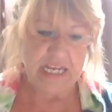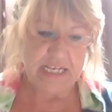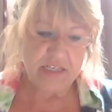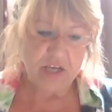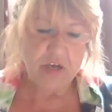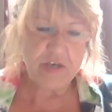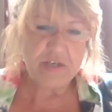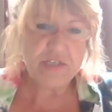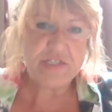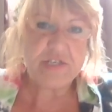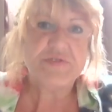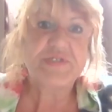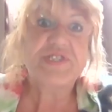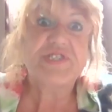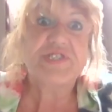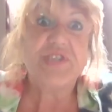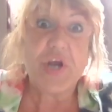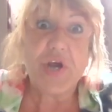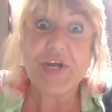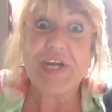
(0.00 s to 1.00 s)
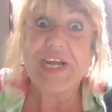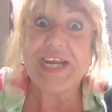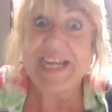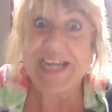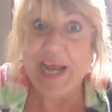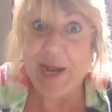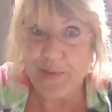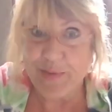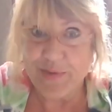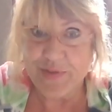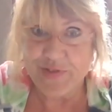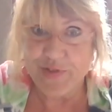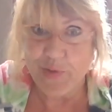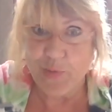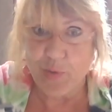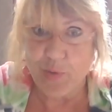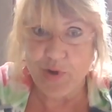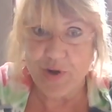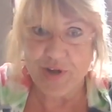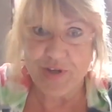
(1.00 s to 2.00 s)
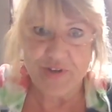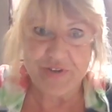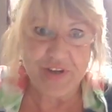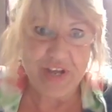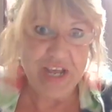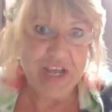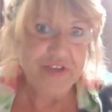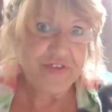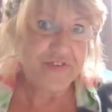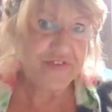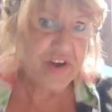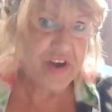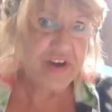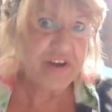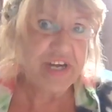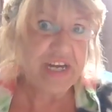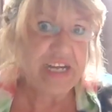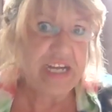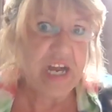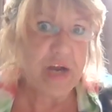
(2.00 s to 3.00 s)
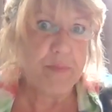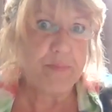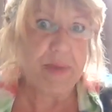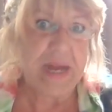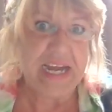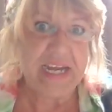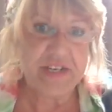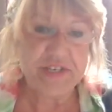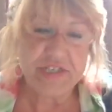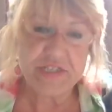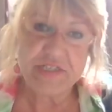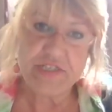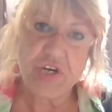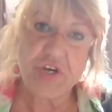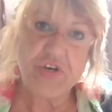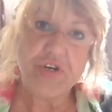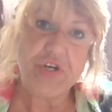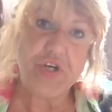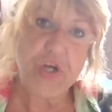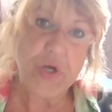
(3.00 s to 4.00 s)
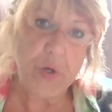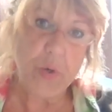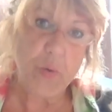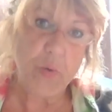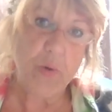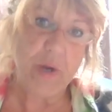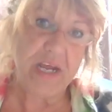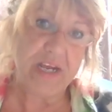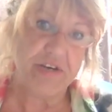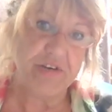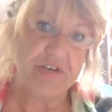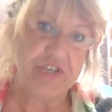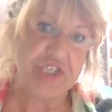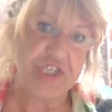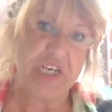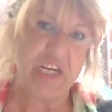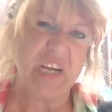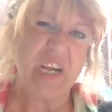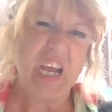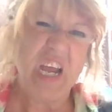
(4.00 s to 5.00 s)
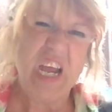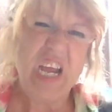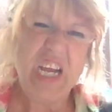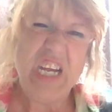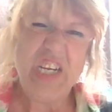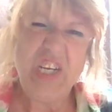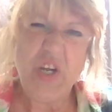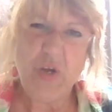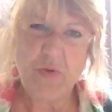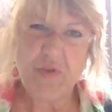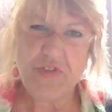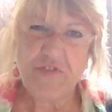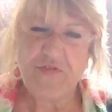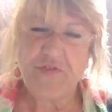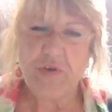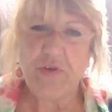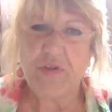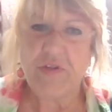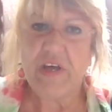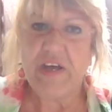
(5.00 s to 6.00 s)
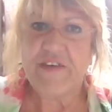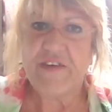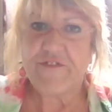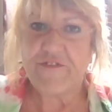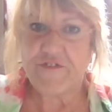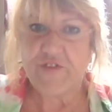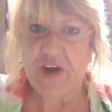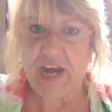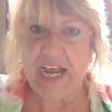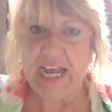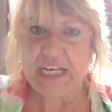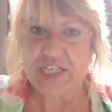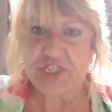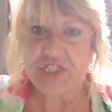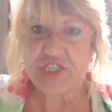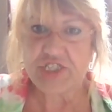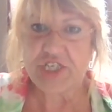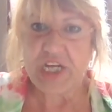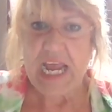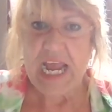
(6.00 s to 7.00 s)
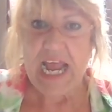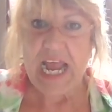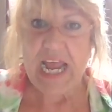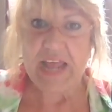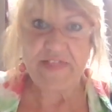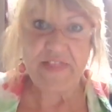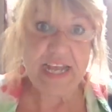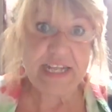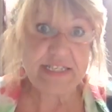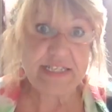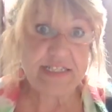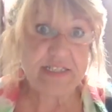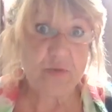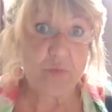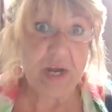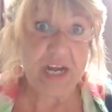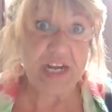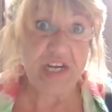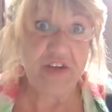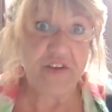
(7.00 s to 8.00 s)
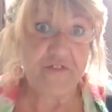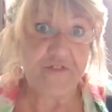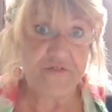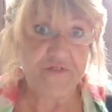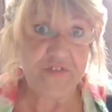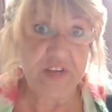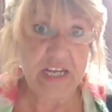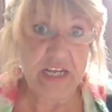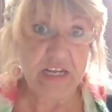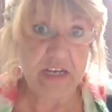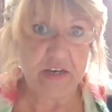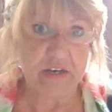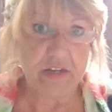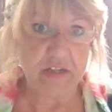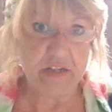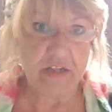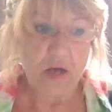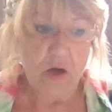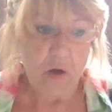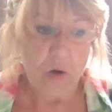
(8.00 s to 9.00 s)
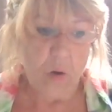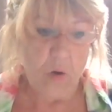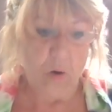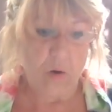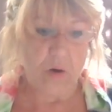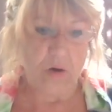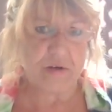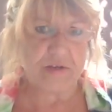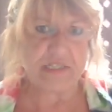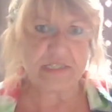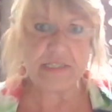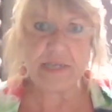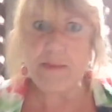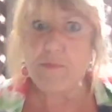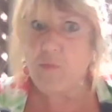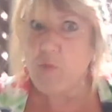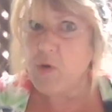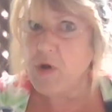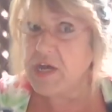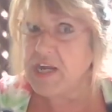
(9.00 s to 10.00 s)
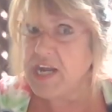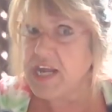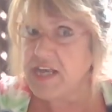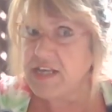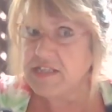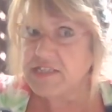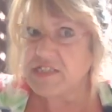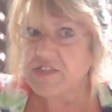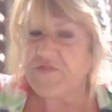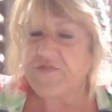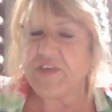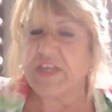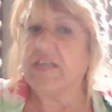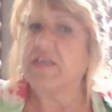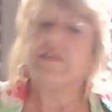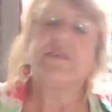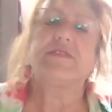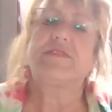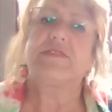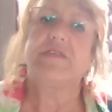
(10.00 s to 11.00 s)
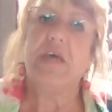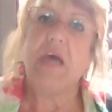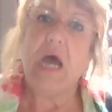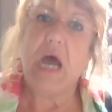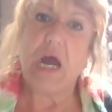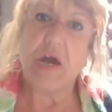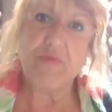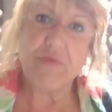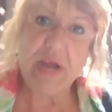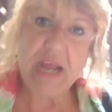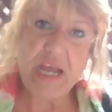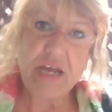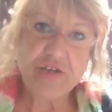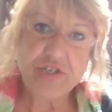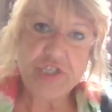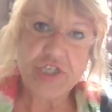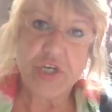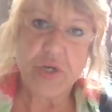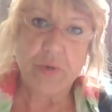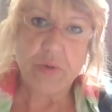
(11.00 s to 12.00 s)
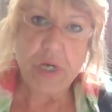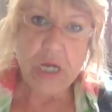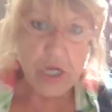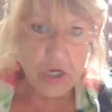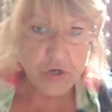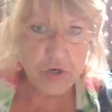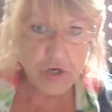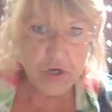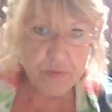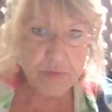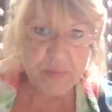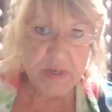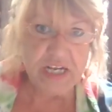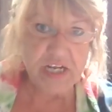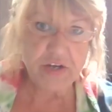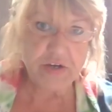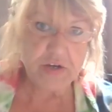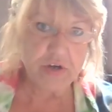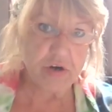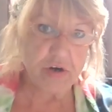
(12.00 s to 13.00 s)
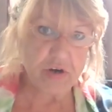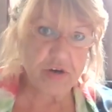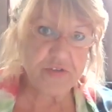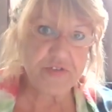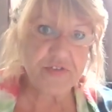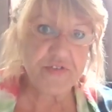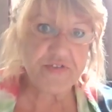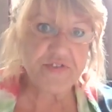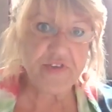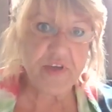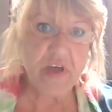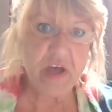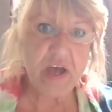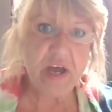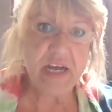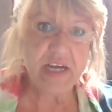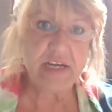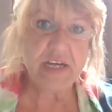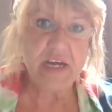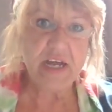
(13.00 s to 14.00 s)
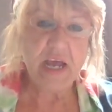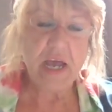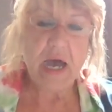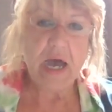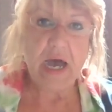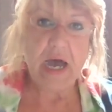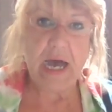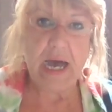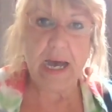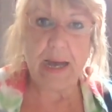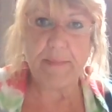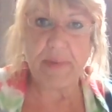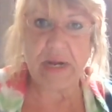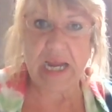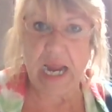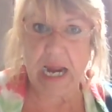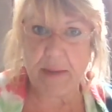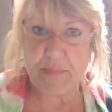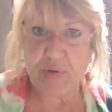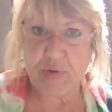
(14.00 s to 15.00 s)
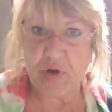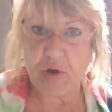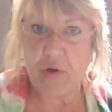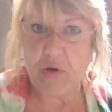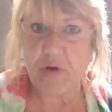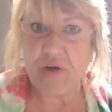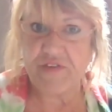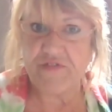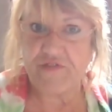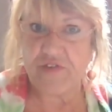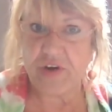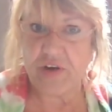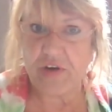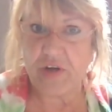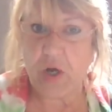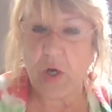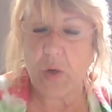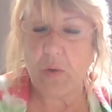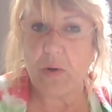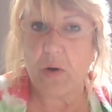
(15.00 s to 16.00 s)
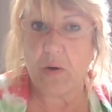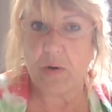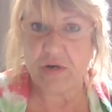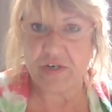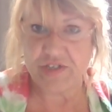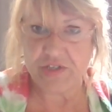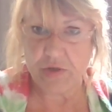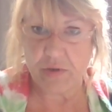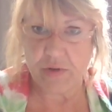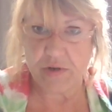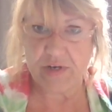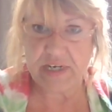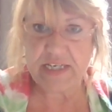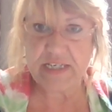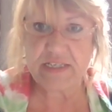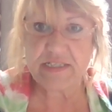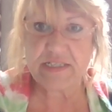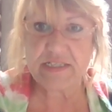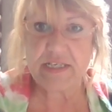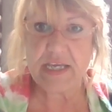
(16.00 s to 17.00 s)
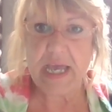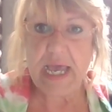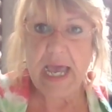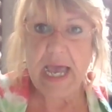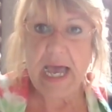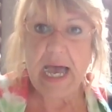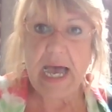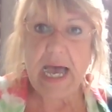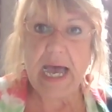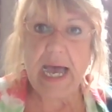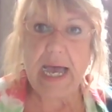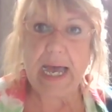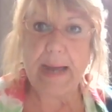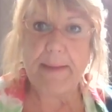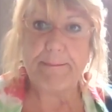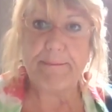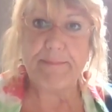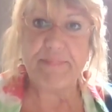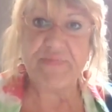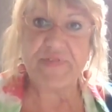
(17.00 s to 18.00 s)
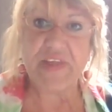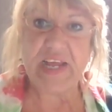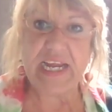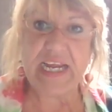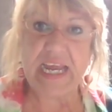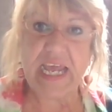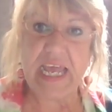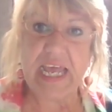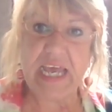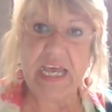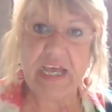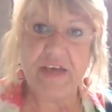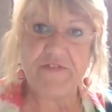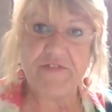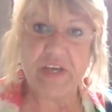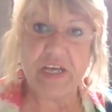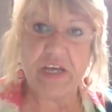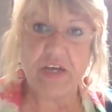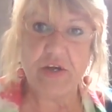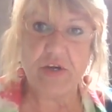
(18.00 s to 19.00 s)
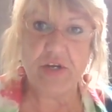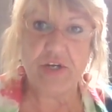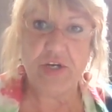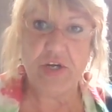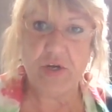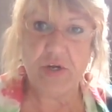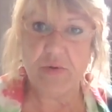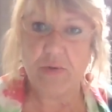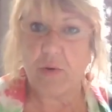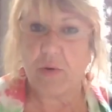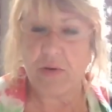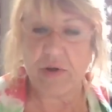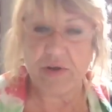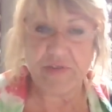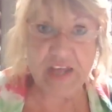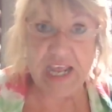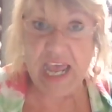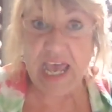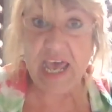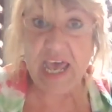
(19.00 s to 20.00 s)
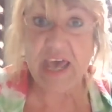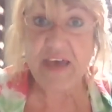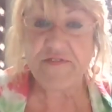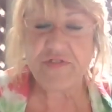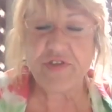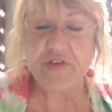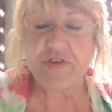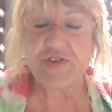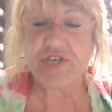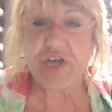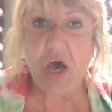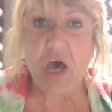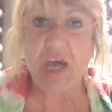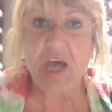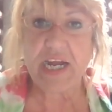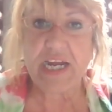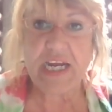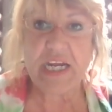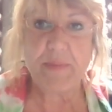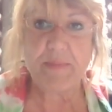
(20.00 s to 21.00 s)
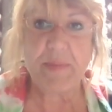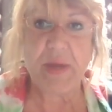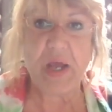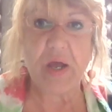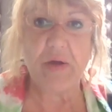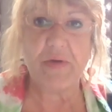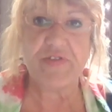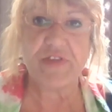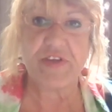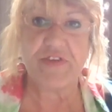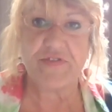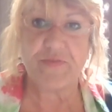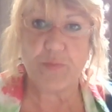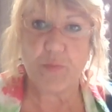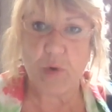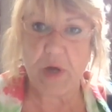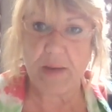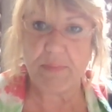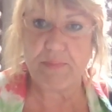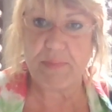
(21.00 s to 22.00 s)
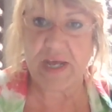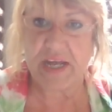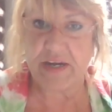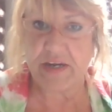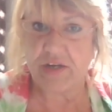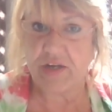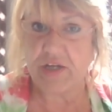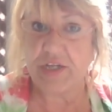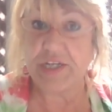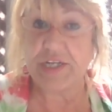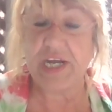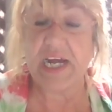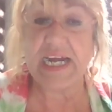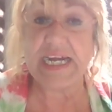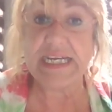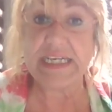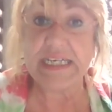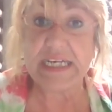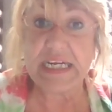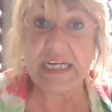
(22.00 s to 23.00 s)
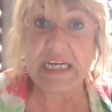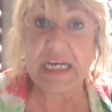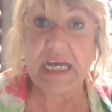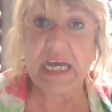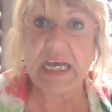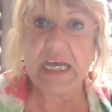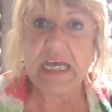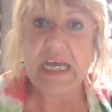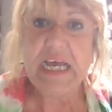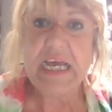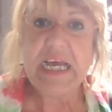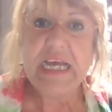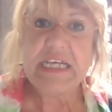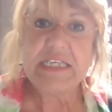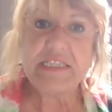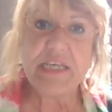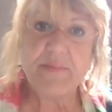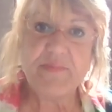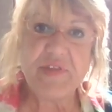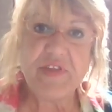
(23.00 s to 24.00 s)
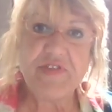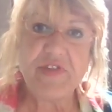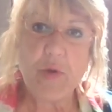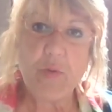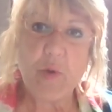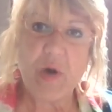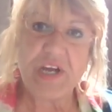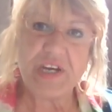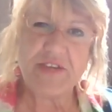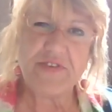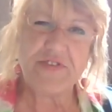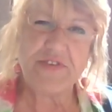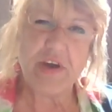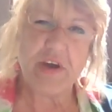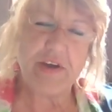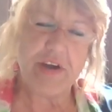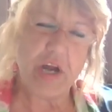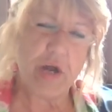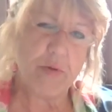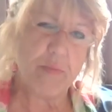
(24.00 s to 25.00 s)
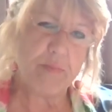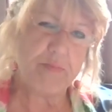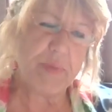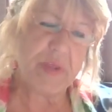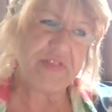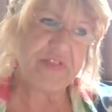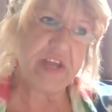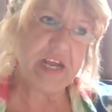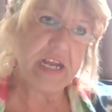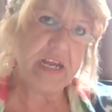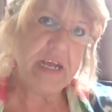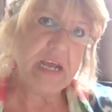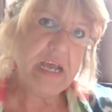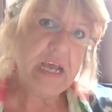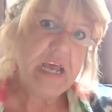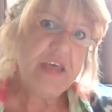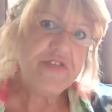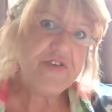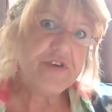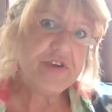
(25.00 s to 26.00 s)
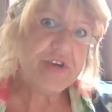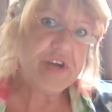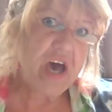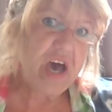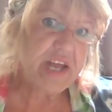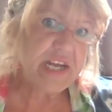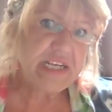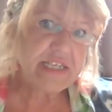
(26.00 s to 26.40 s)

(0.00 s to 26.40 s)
also starting out in the world. Starting out, pages are new energy, youthful, fresh, and that's the way you feel or someone else feels around you. Could be an earth sign, Capricorn, Virgo, or Taurus. They have they're talking about this one pentacle, an idea, something they want to start out, but they're not